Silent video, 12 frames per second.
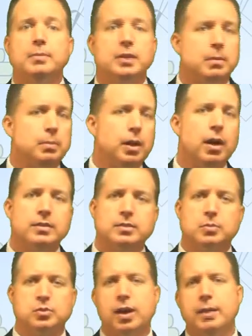to the blog,
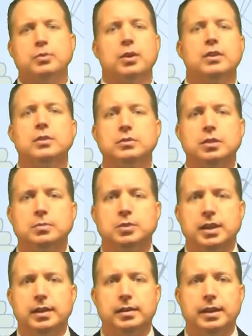subscribe to our YouTube
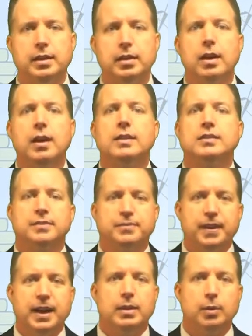channel here to
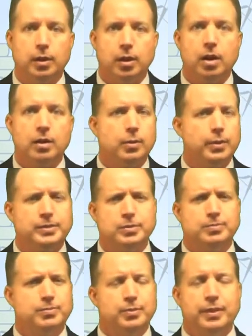follow along.
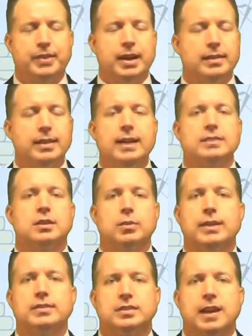We've got lots of
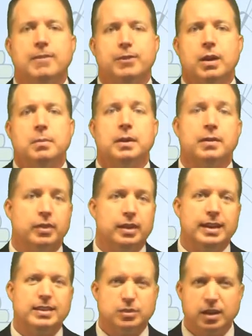great stuff coming over the
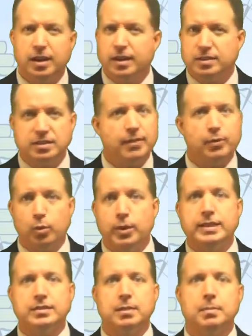next several
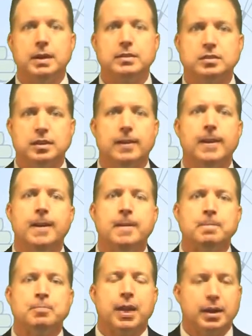weeks and months, and
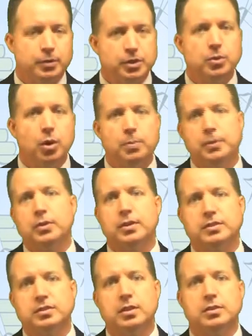I do hope you'll
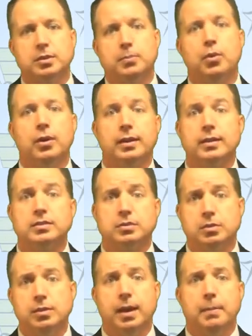consider supporting us
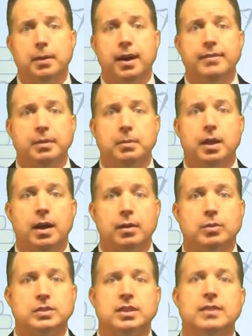through that private blog,
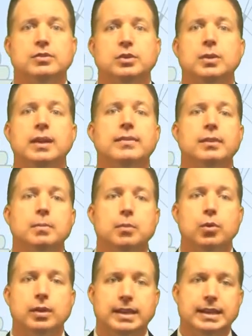which gives you even
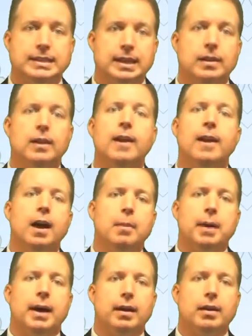more detail
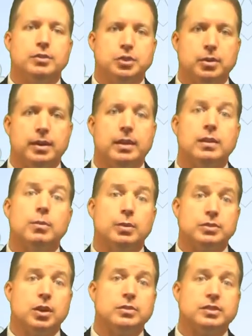about our journey and the
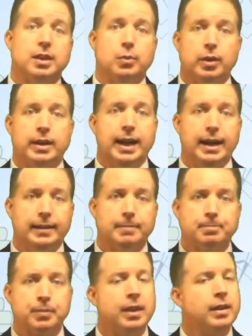results that we're getting.
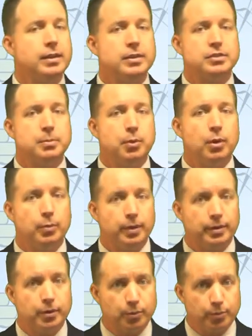Your support
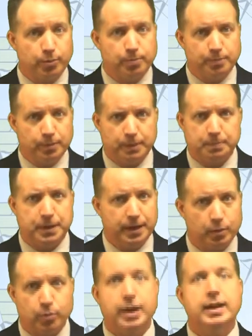would be a
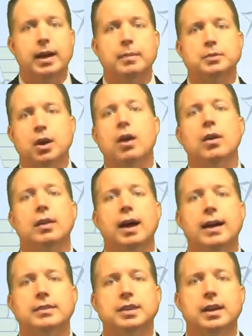great help to our
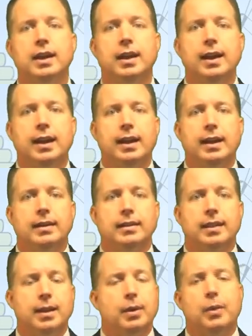lodge, and
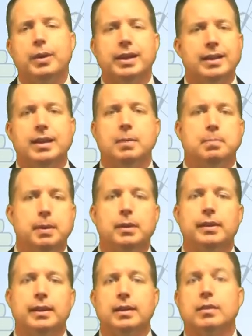that way we can keep
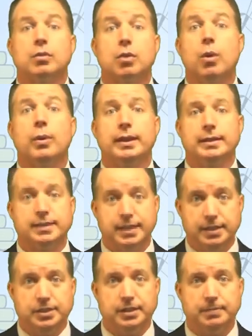building and growing and
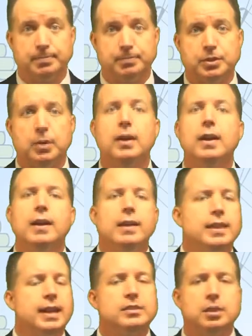teaching. So
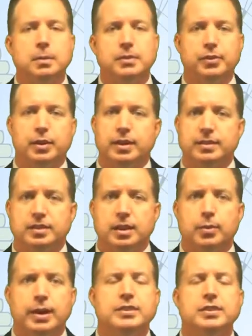thanks so much for your
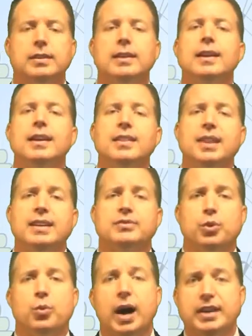consideration. Thanks for
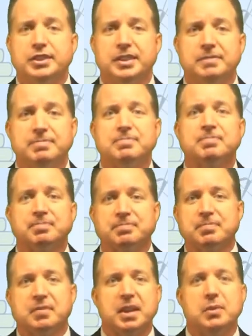watching,
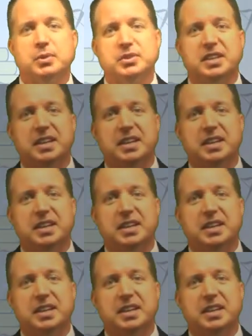and we'll see you